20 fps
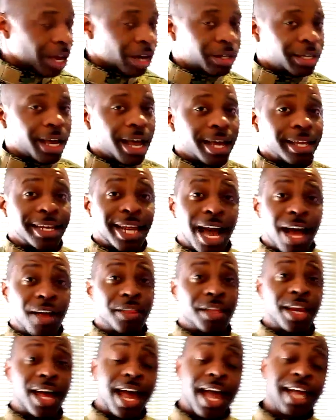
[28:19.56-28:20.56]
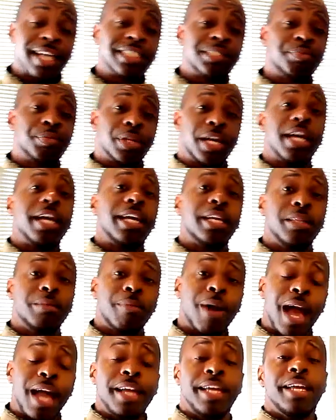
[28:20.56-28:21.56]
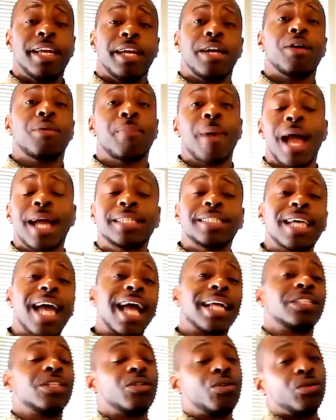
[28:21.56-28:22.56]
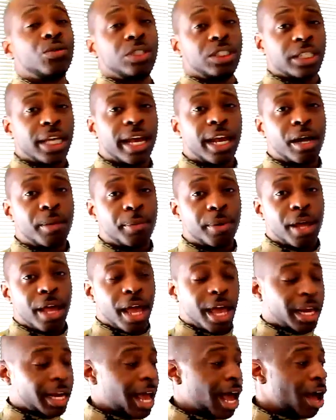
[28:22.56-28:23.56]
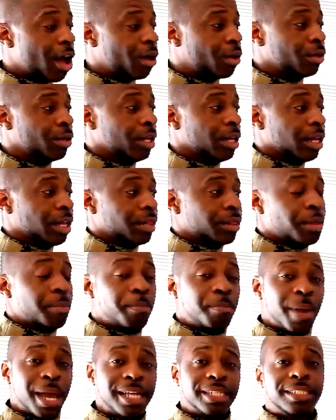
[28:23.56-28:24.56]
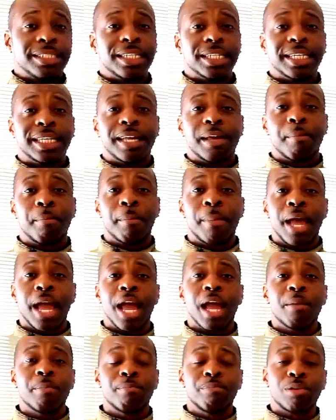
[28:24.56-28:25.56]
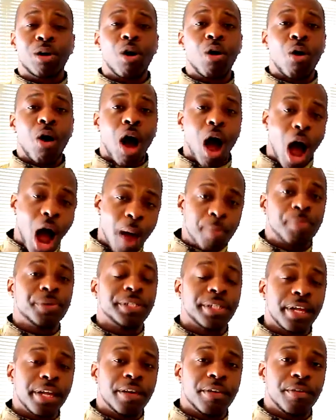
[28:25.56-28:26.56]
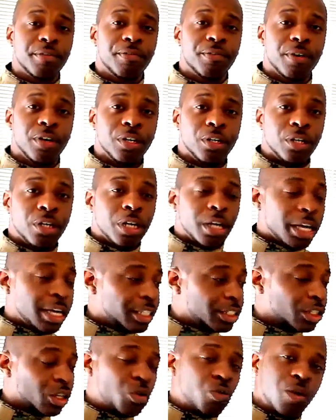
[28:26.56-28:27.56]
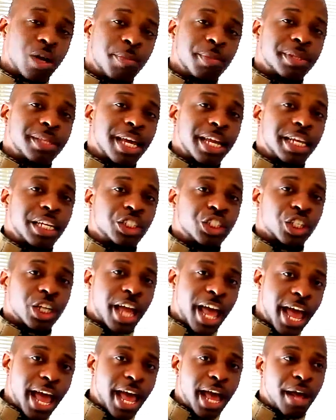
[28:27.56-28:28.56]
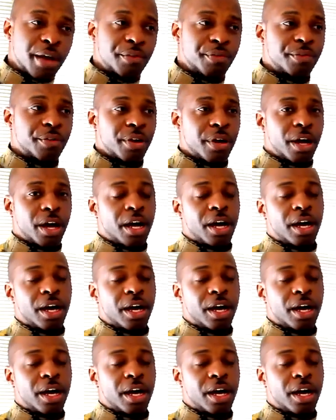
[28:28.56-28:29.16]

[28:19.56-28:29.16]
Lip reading: Okay, now that I explained my gear, my tactical setup, and how the basic command bro operative, his equipment that he should have,